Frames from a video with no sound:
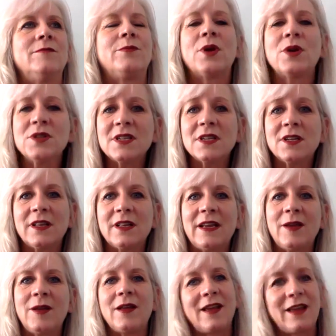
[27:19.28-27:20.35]

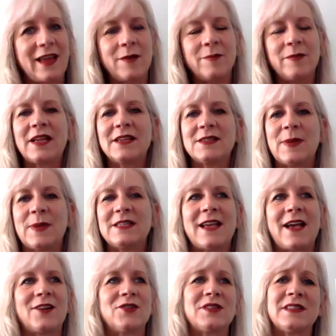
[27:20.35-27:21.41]
personally, again, because my
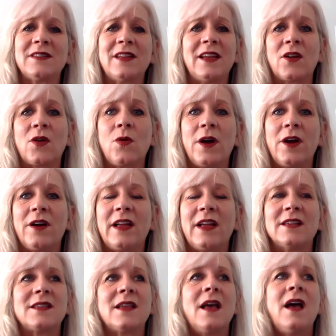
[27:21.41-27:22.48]
Saturn's in late
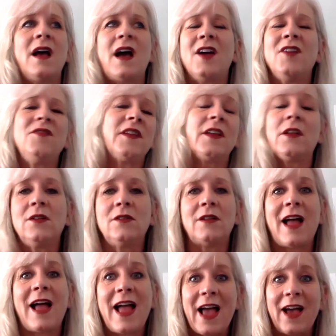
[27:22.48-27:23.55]
Aquarius, I feel
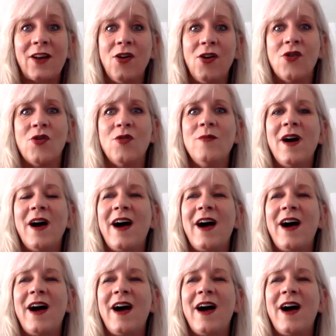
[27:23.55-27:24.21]
at home.